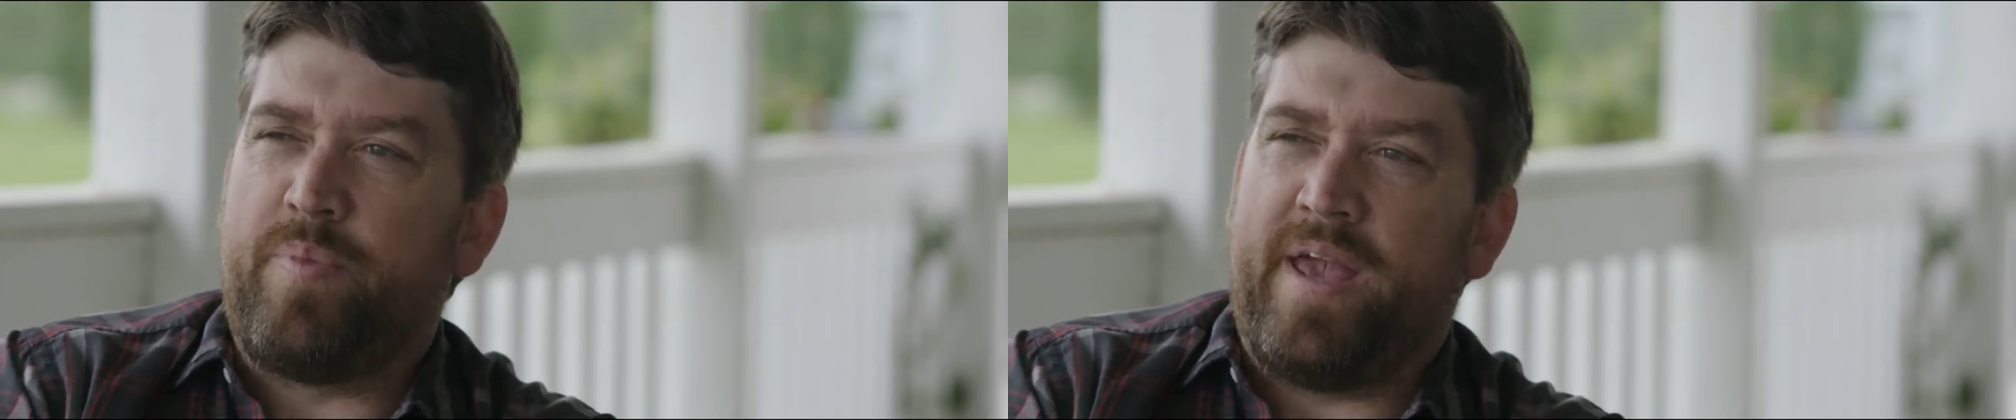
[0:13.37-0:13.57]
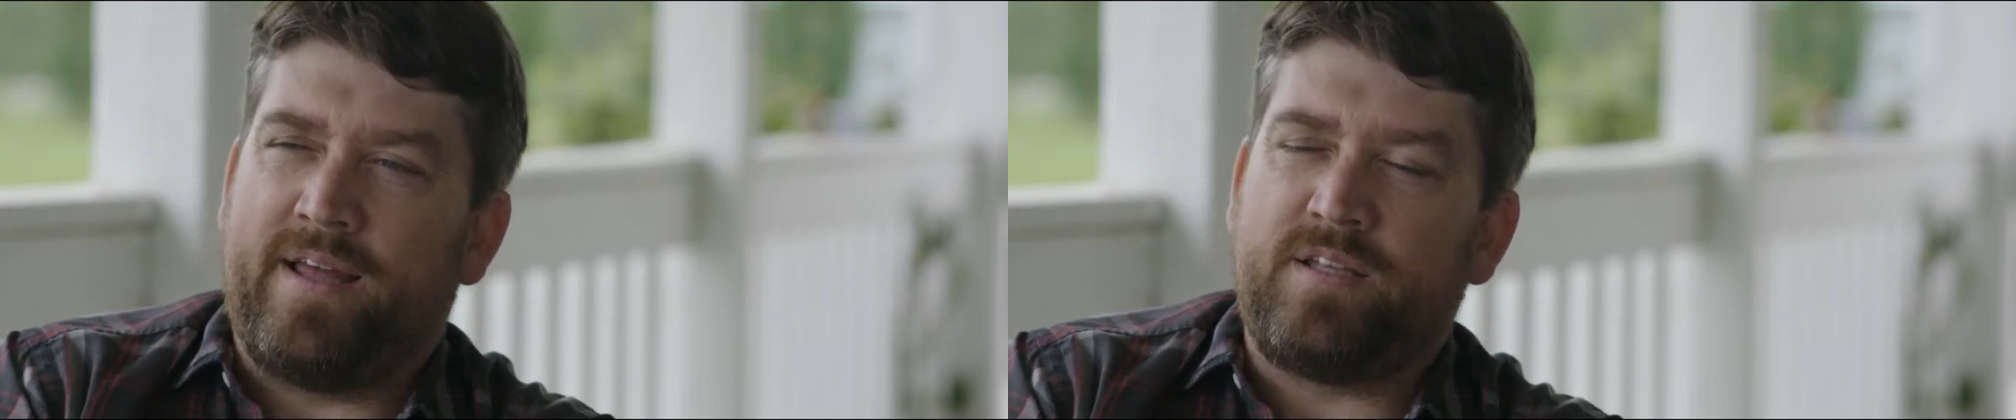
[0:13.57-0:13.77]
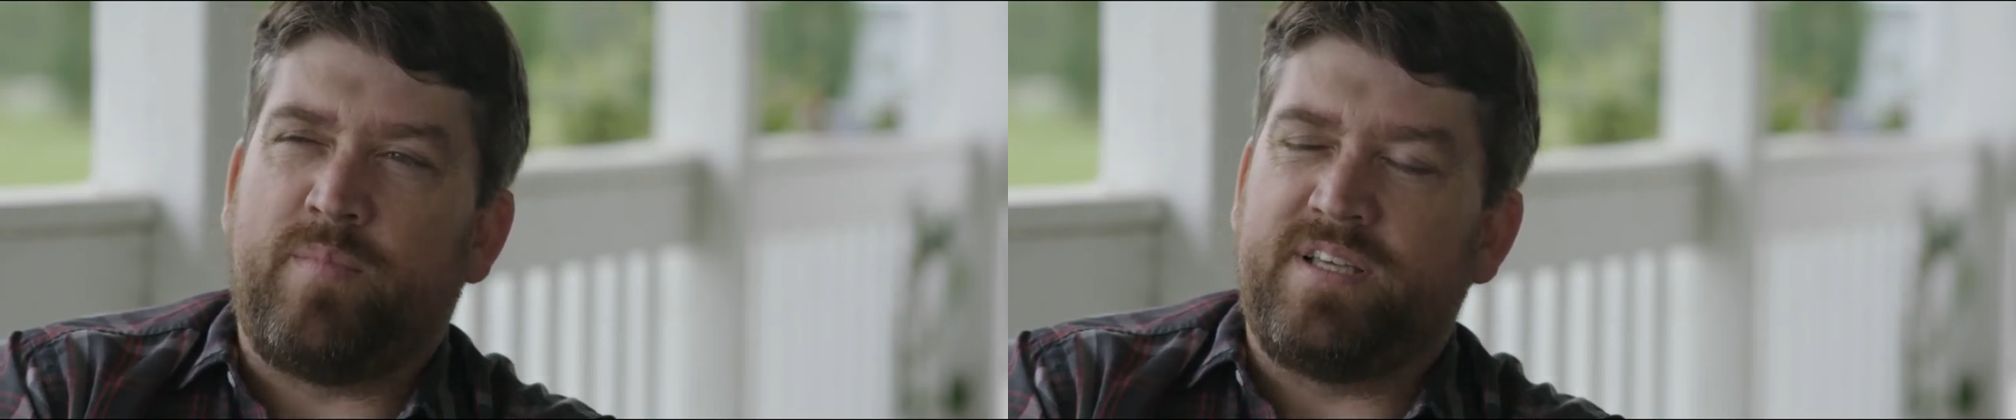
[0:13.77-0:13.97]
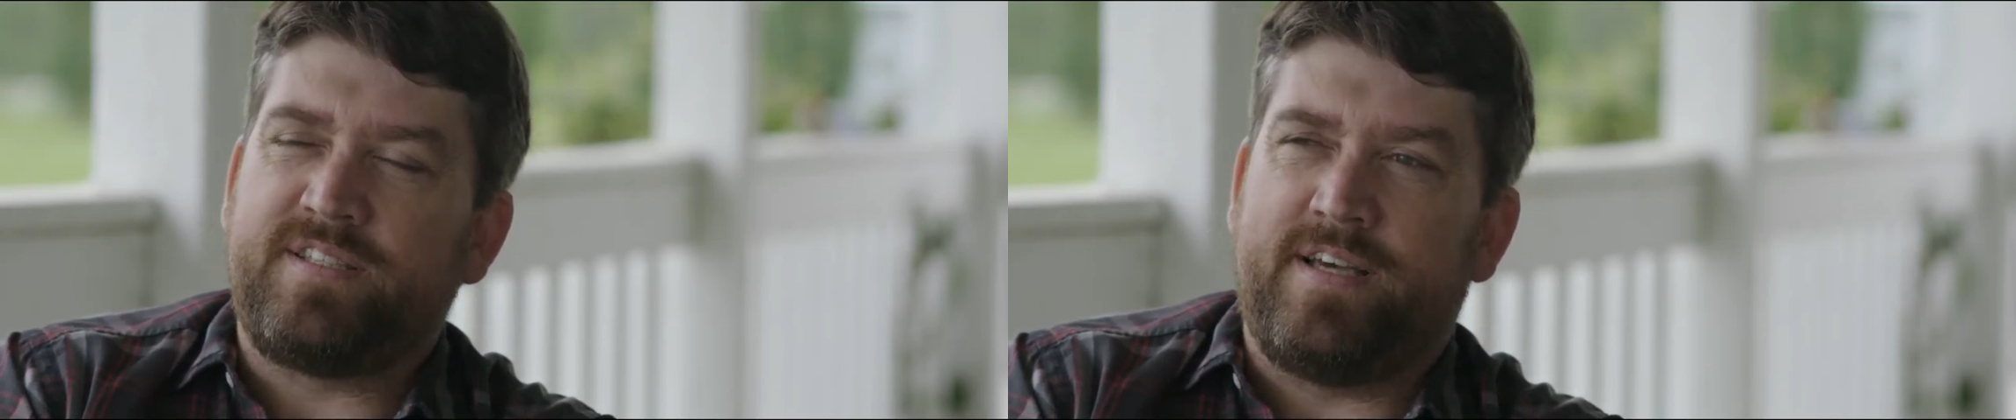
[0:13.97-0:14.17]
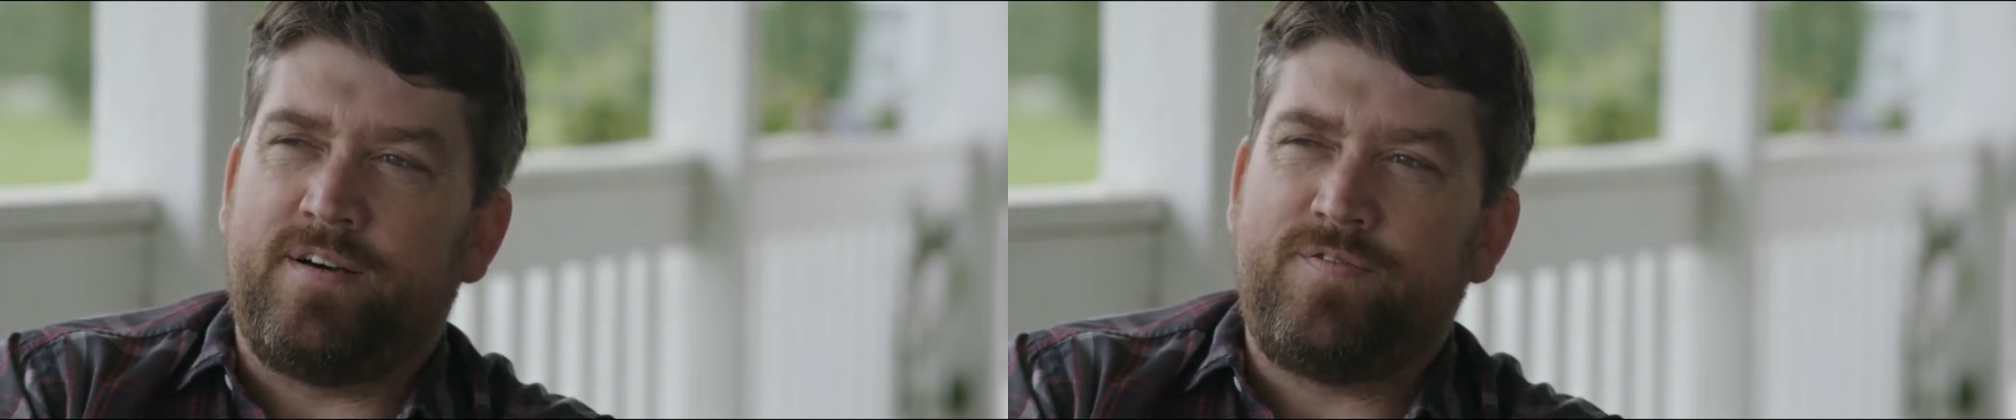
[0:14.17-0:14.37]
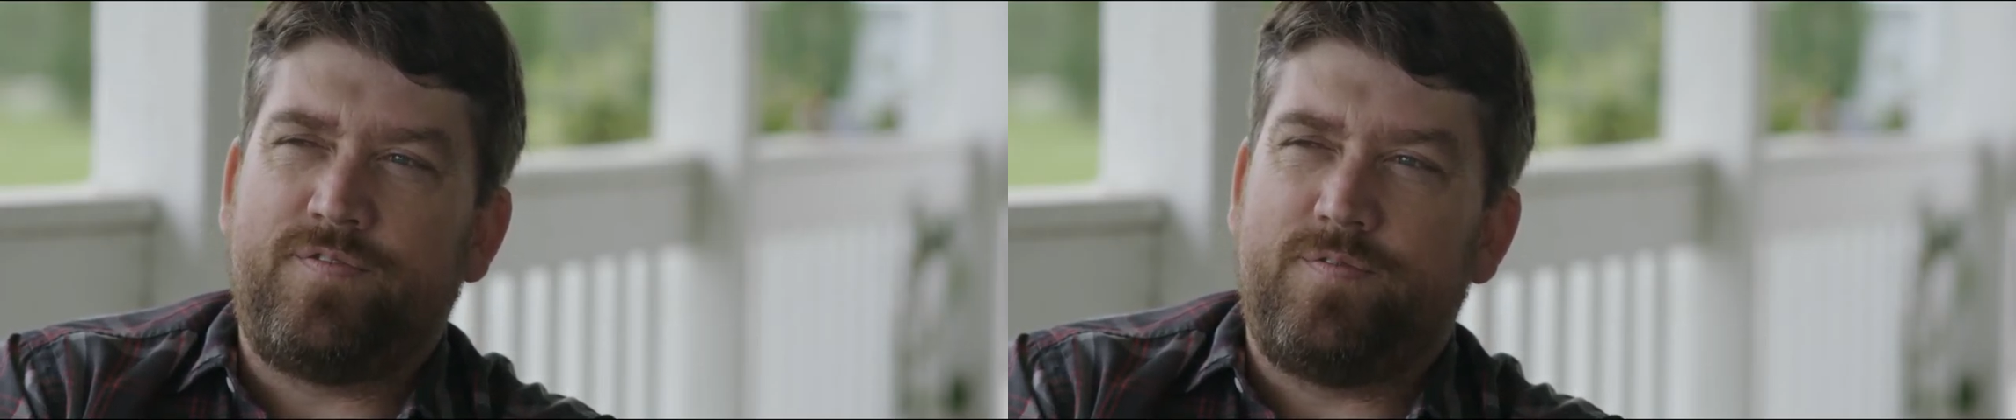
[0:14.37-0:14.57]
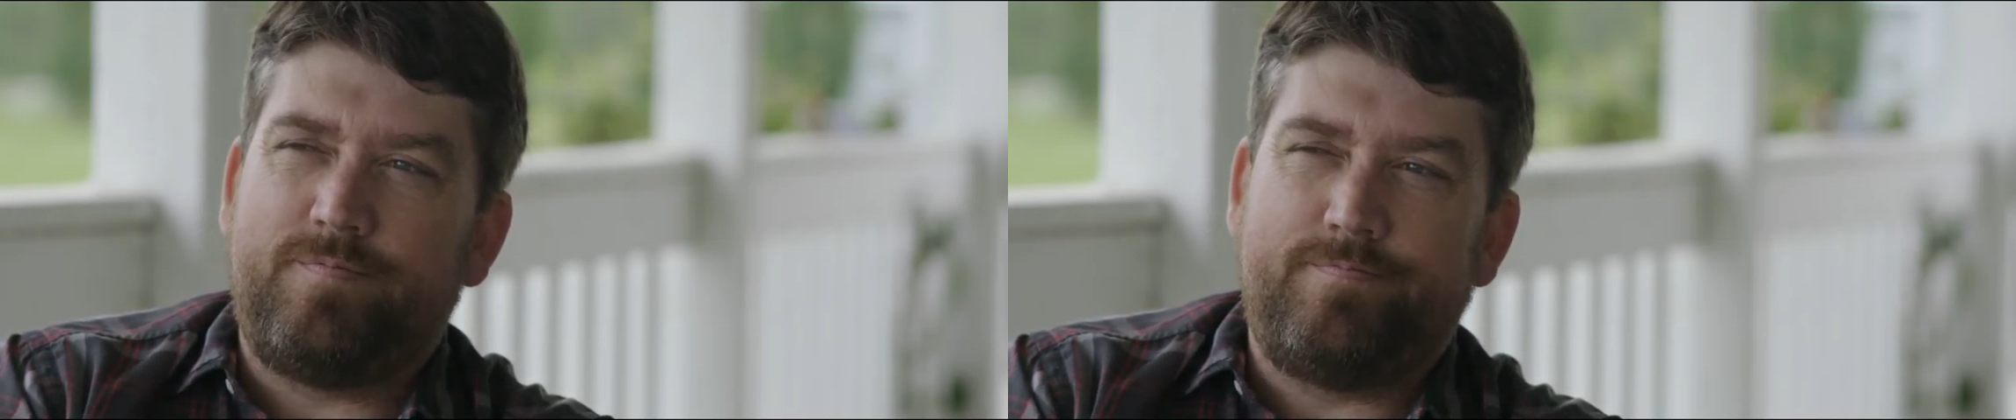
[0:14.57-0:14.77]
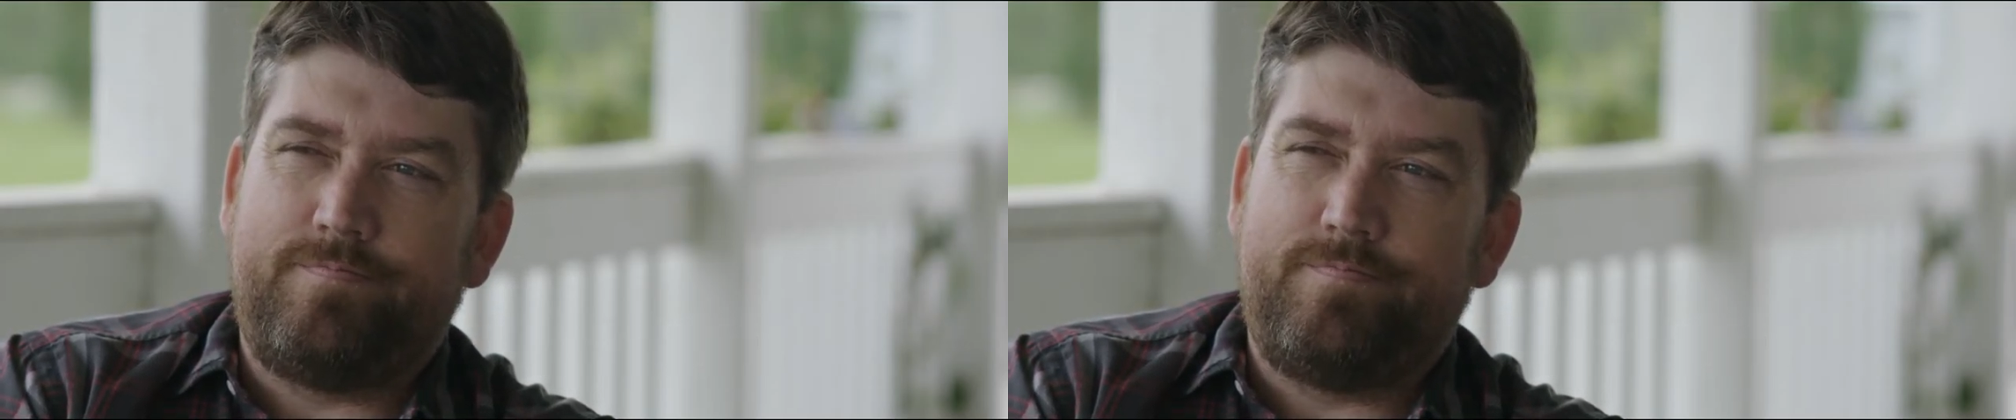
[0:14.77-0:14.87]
band and myself